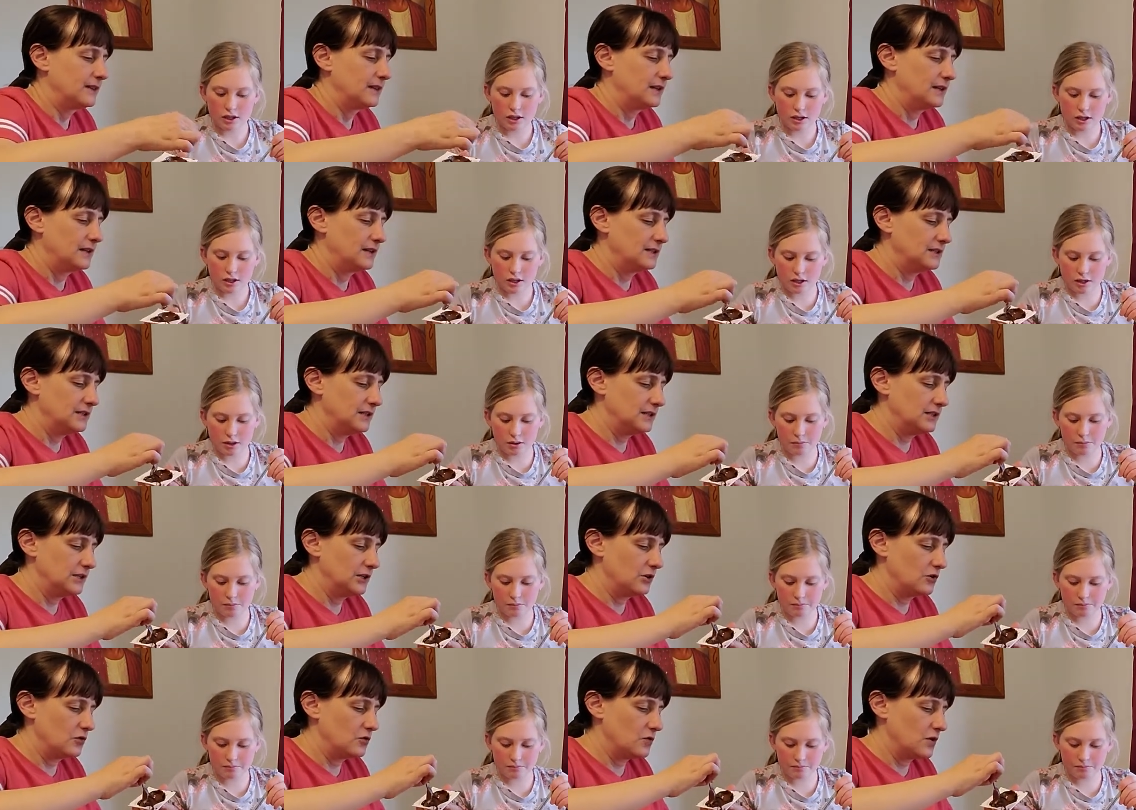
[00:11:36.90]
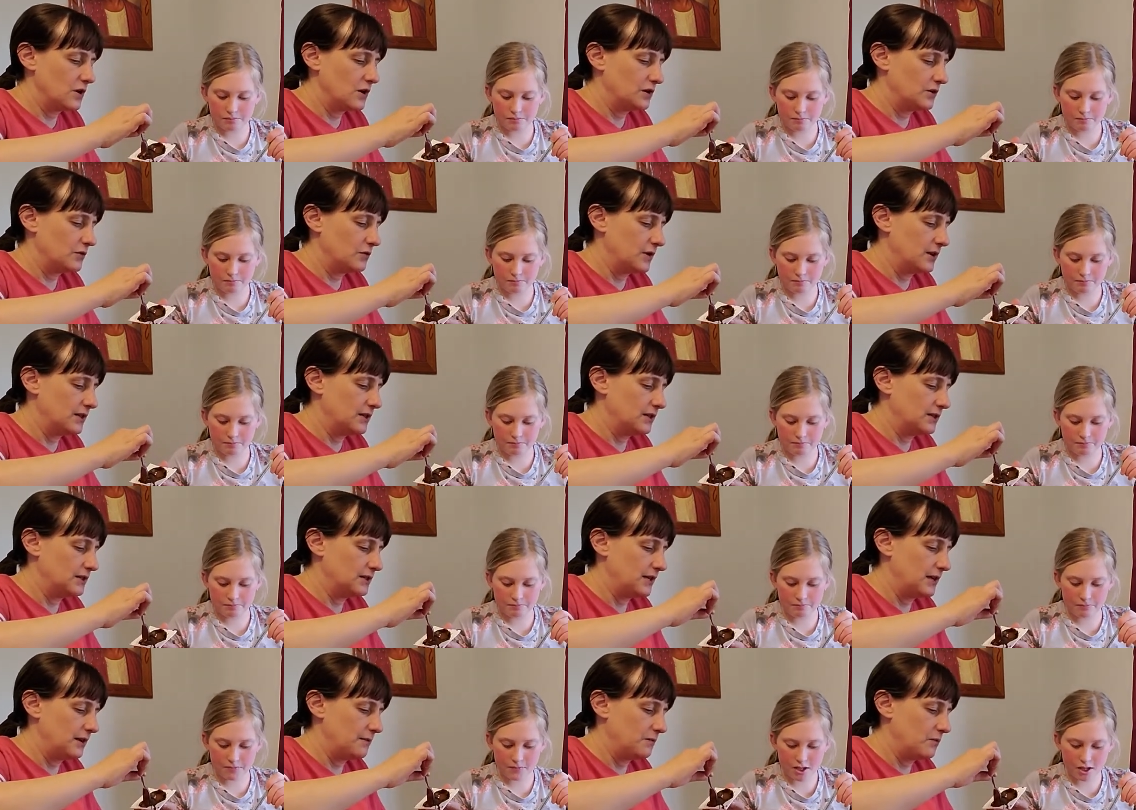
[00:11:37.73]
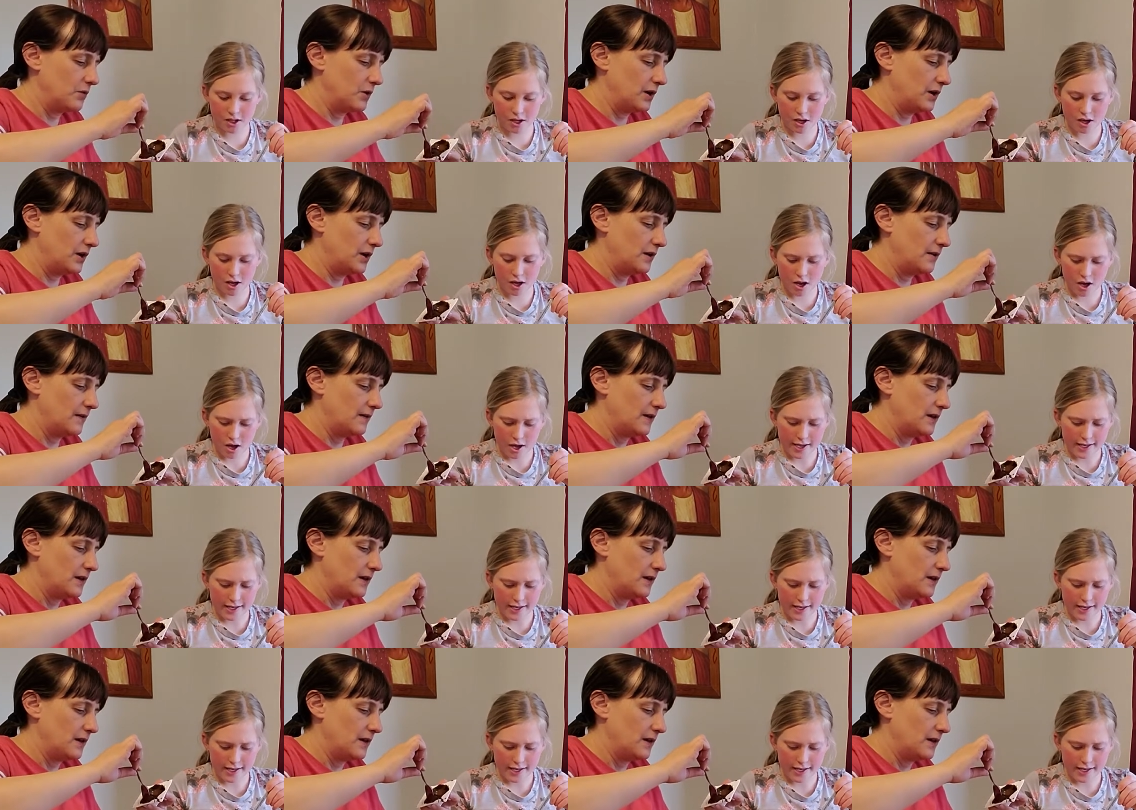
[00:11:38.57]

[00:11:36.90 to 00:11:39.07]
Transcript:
Speaker 1: It um, doesn't go on quite the same way.